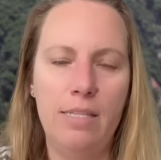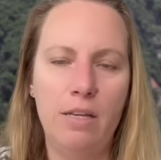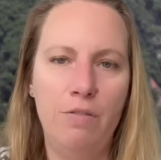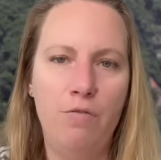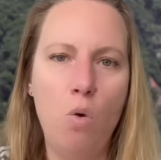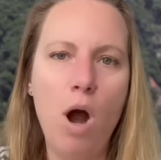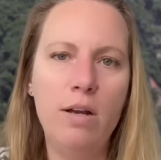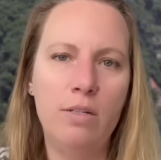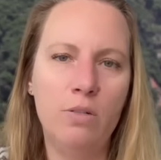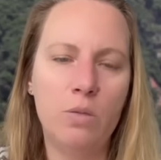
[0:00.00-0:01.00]
a
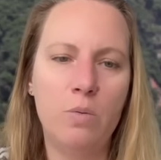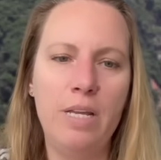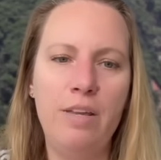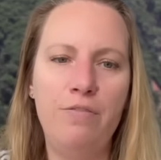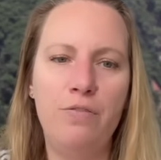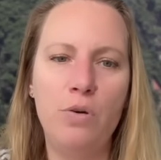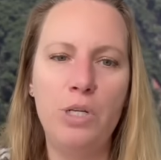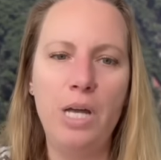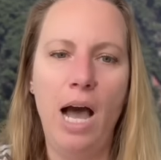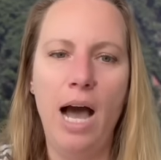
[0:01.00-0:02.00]

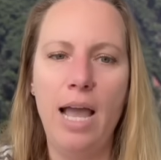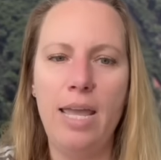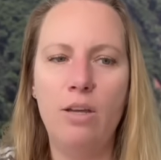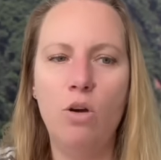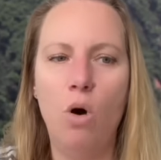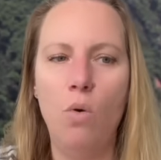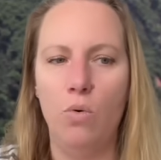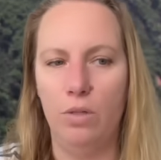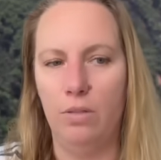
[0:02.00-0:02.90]
403-foot high cone